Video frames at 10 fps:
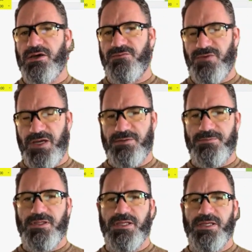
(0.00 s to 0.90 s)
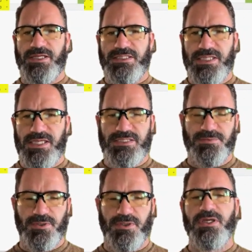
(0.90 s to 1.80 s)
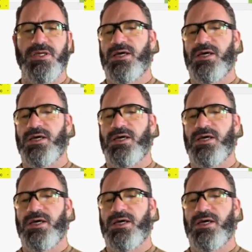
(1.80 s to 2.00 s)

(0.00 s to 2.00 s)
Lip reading: available and accessible